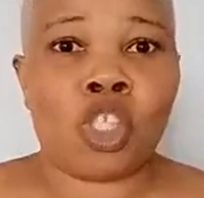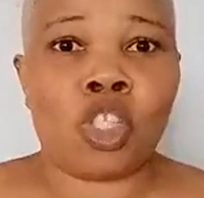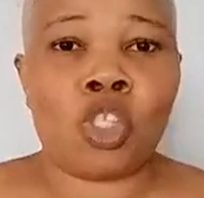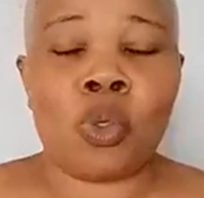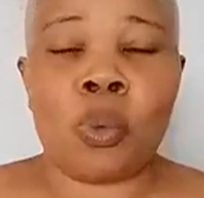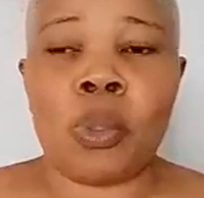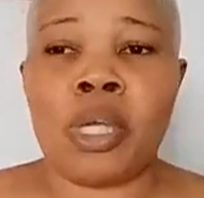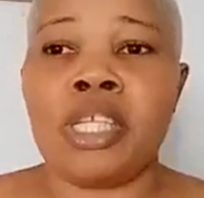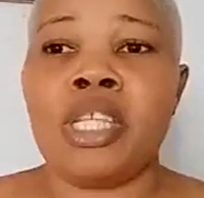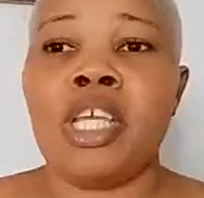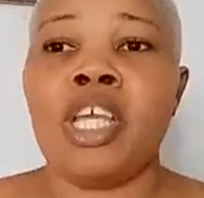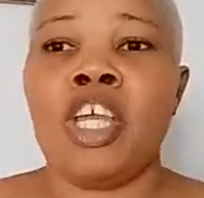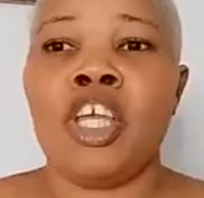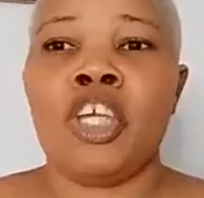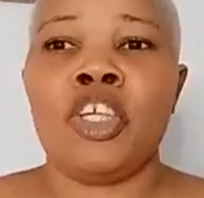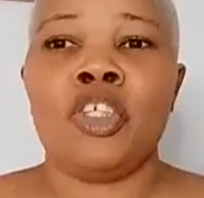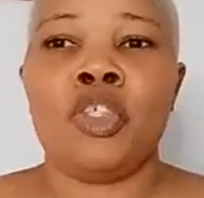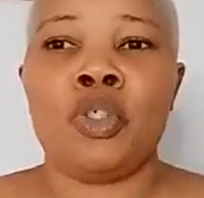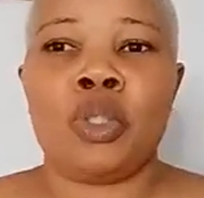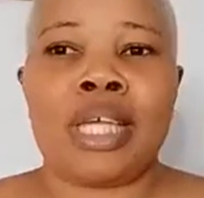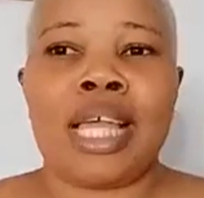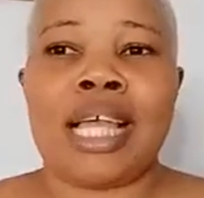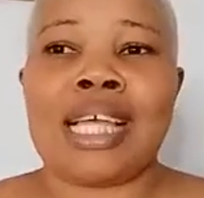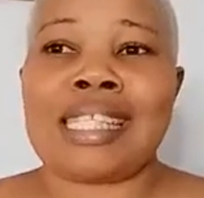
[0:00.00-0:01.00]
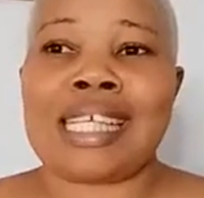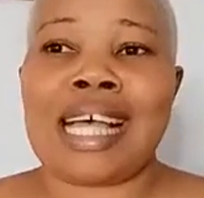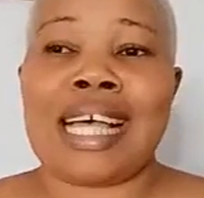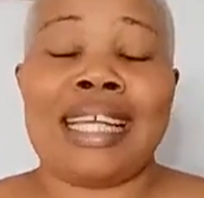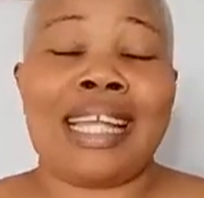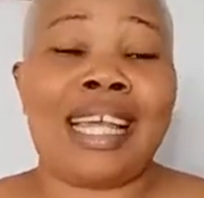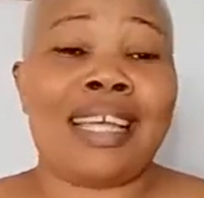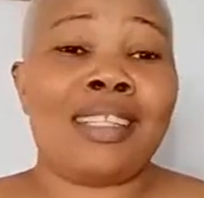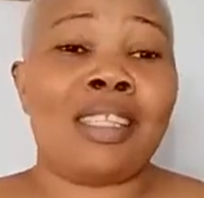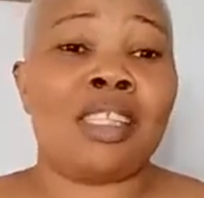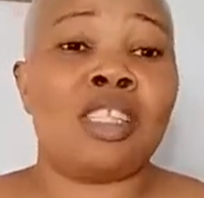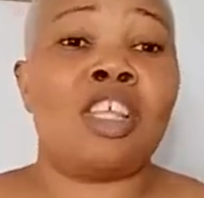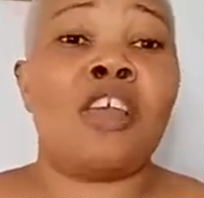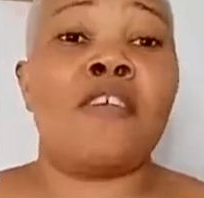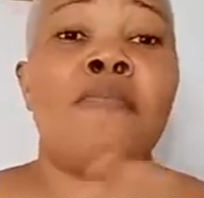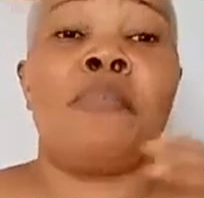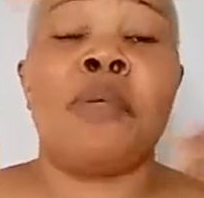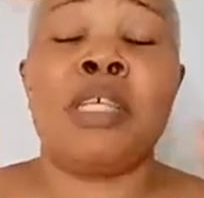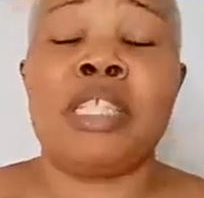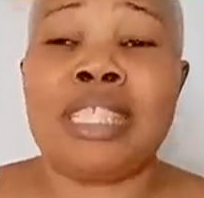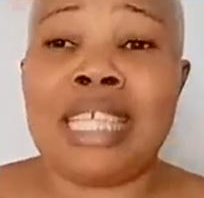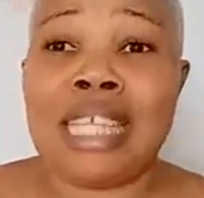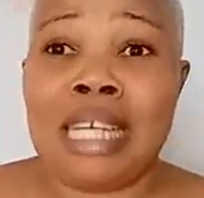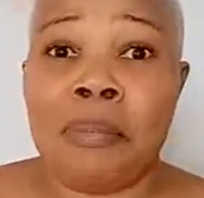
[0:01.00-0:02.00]
doing, you get. And then they've
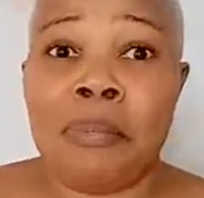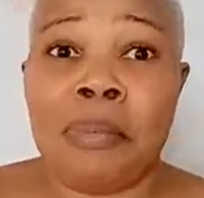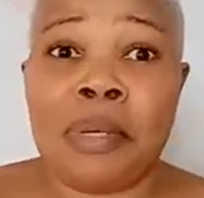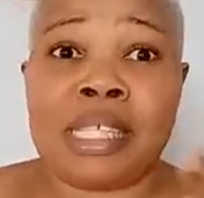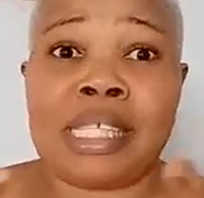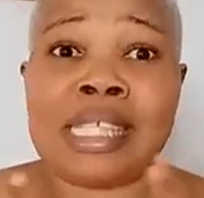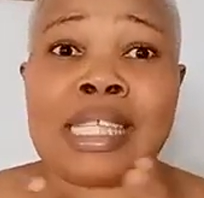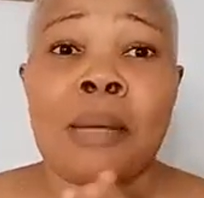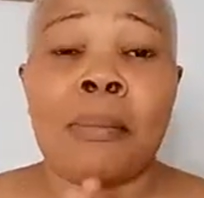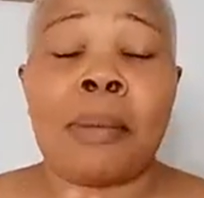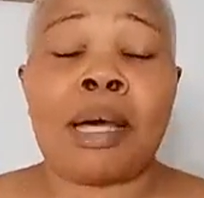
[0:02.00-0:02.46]
been deliberating